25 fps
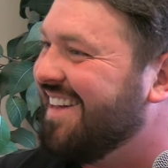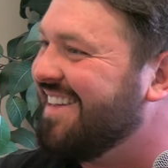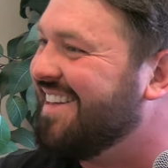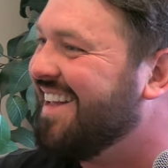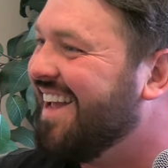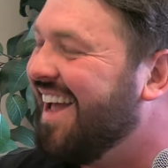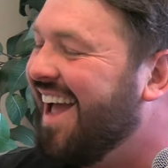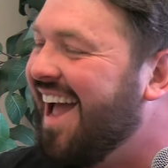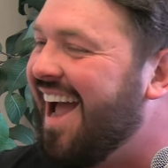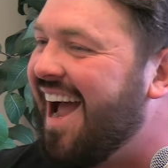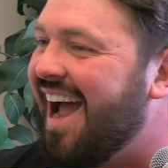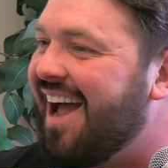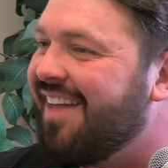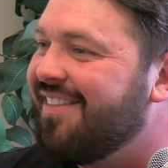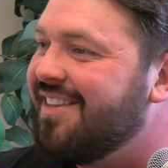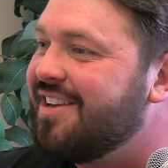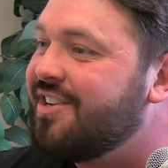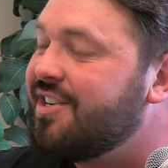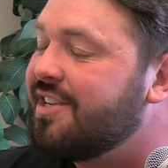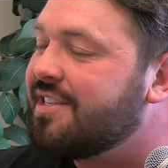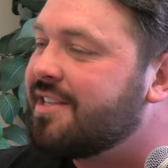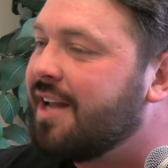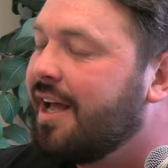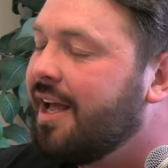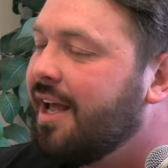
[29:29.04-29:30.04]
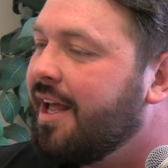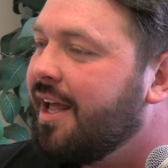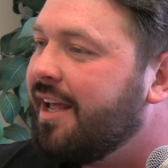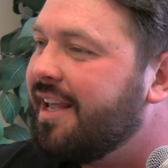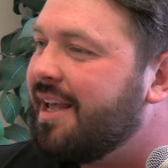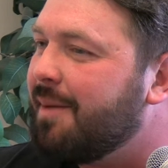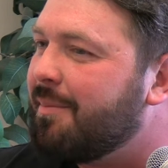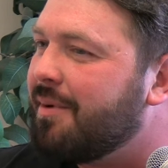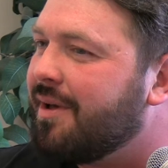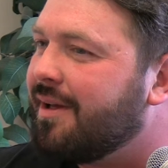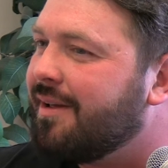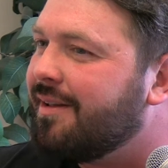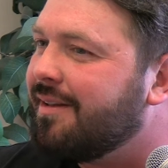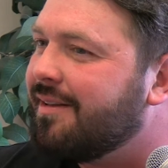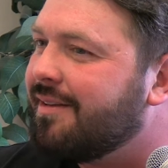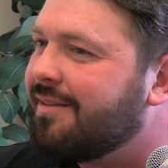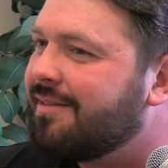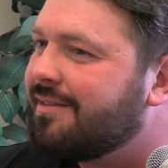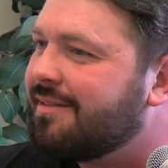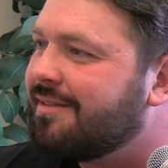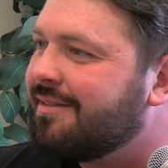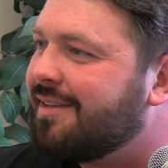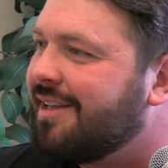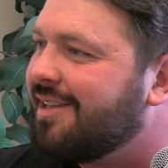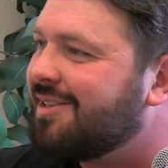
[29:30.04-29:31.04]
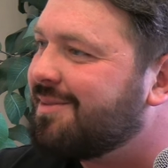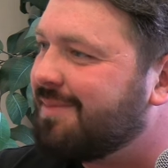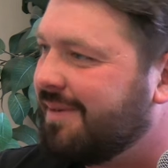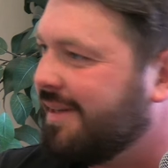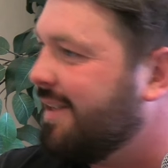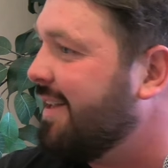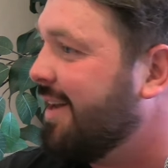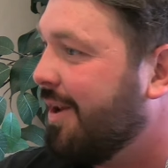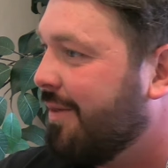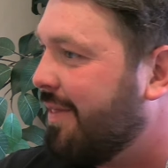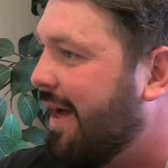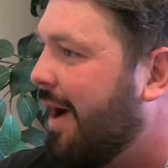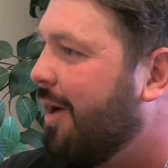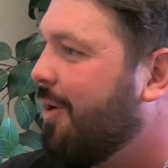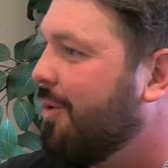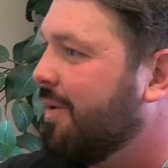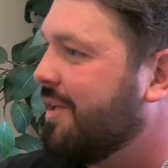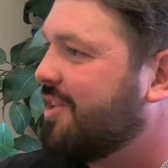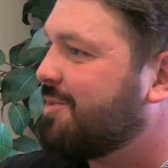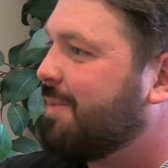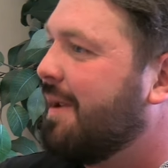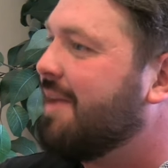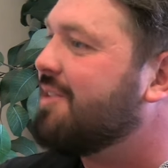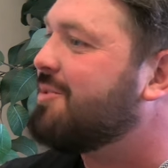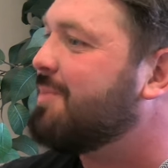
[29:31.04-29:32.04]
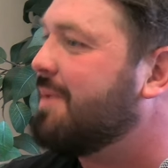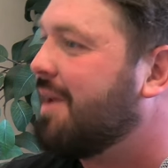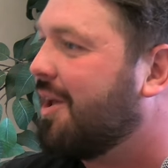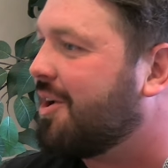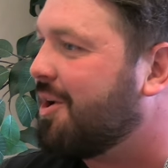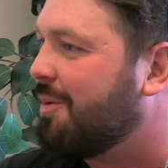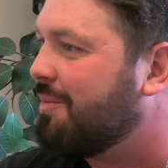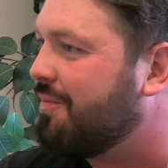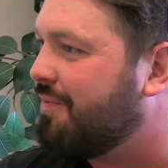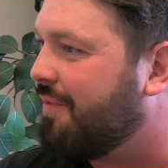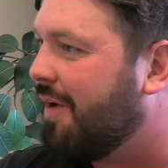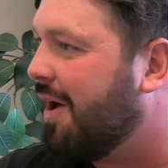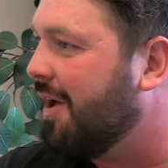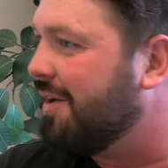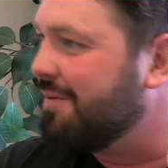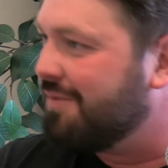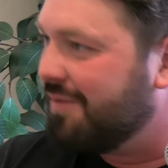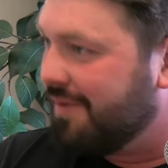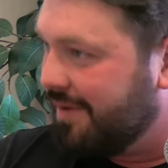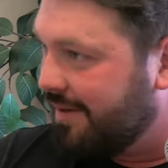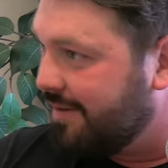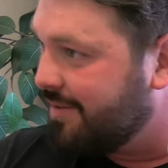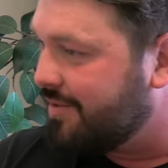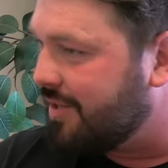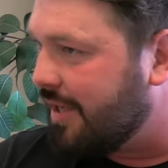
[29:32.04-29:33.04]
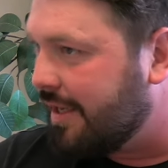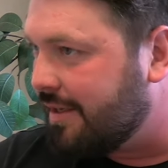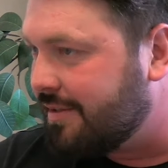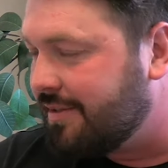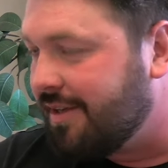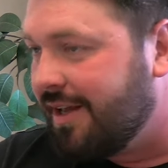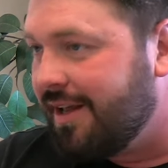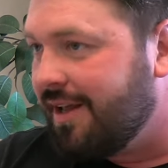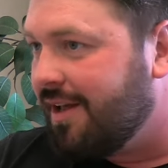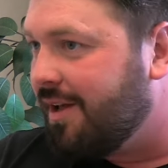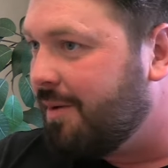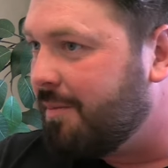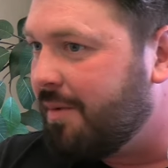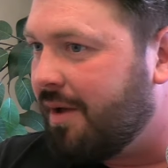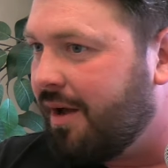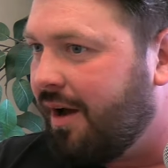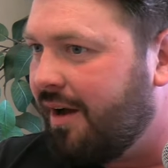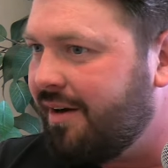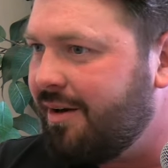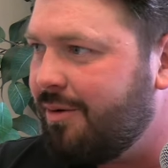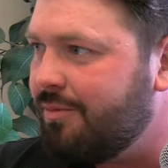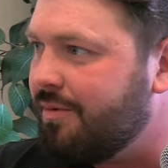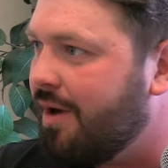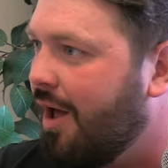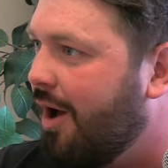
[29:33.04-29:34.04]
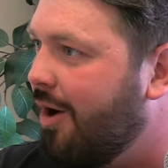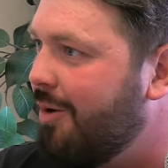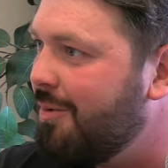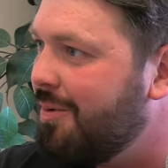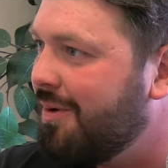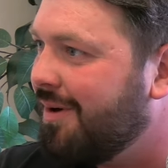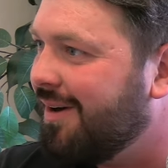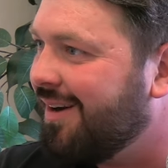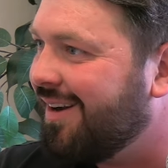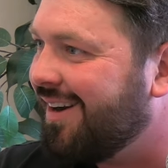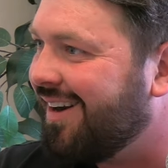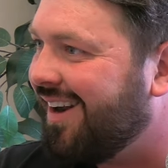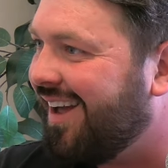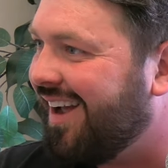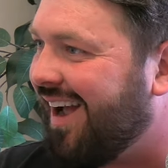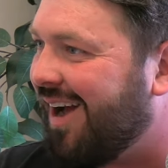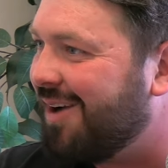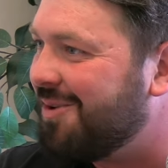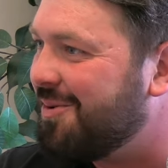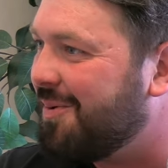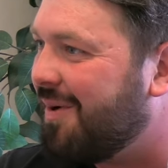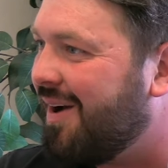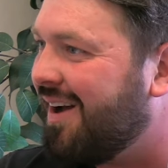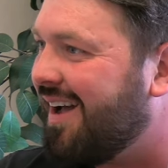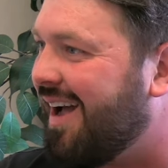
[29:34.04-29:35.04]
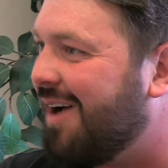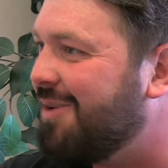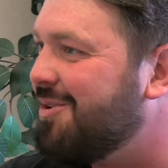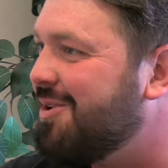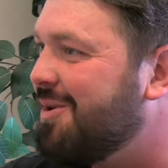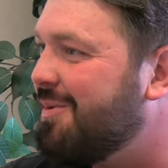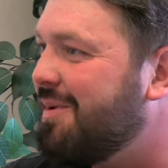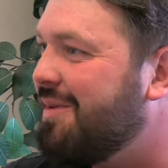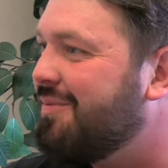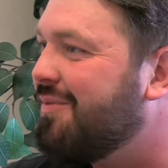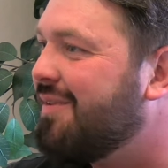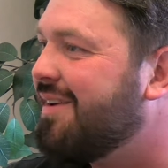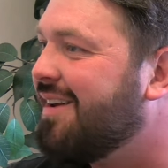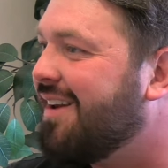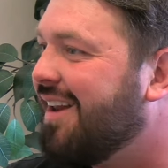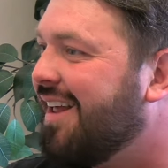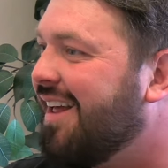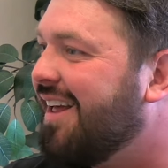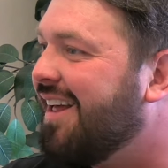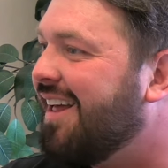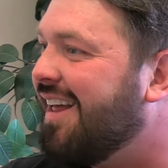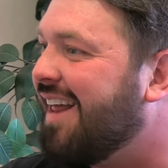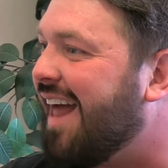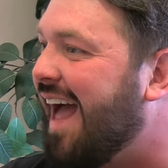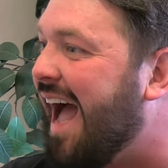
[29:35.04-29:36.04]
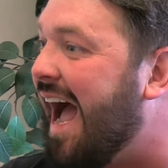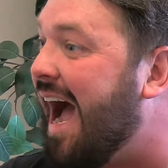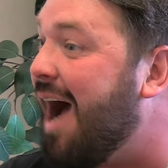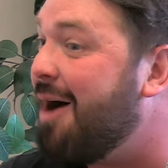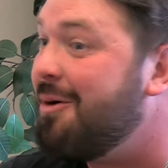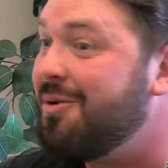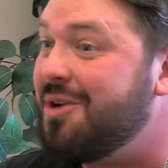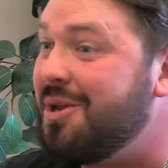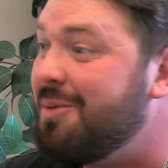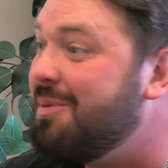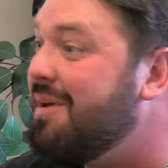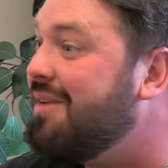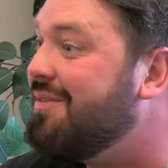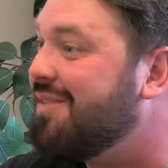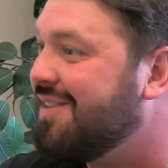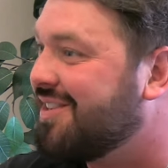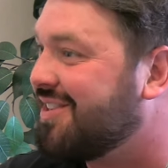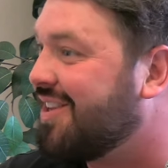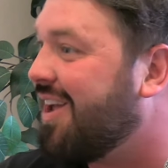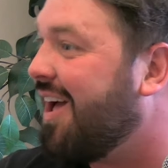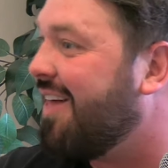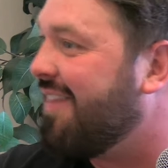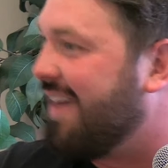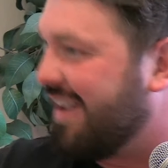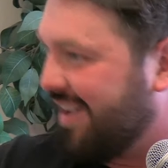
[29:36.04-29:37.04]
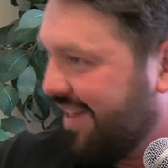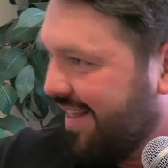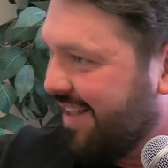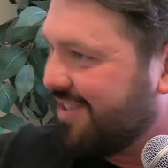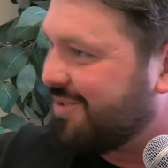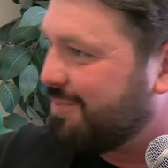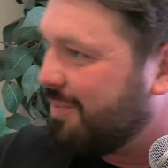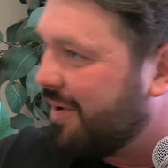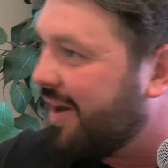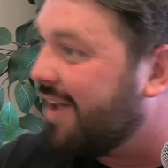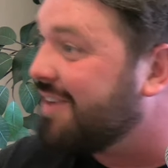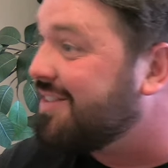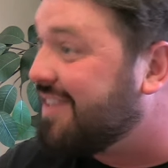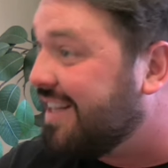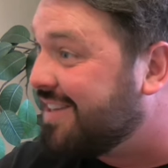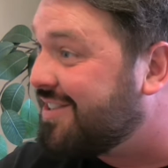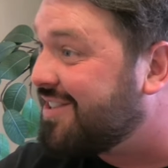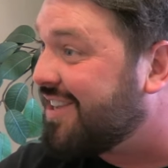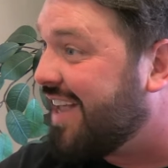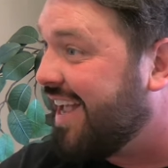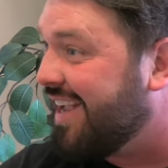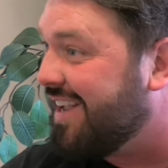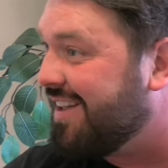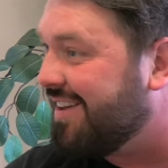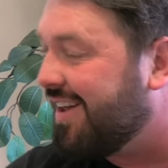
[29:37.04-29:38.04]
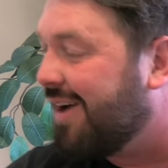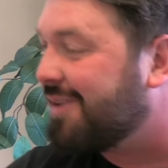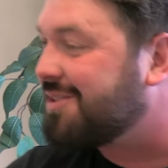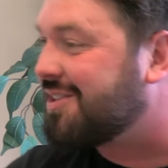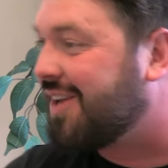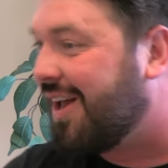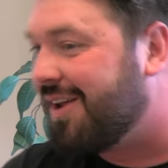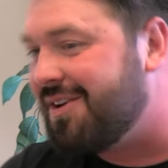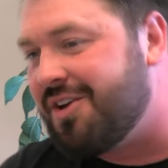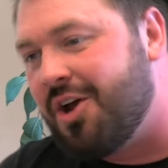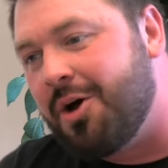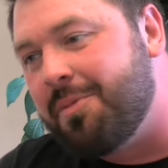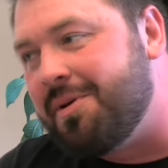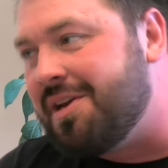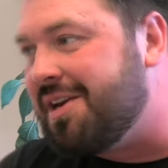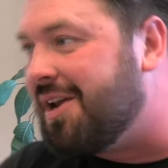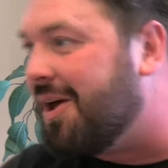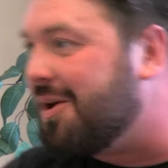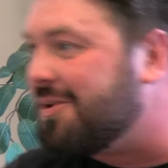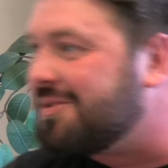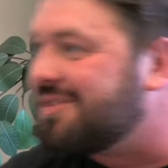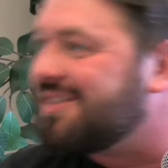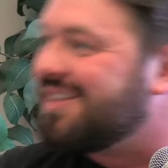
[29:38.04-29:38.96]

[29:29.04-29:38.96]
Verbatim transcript: Um, and then she's like, yeah, but you know, that whole experience to me like I'm five, six. I'm like, I don't know. Like, how do I? How do you think no one knows. How do you even start that? So that's what I did say. I was like, nobody knows.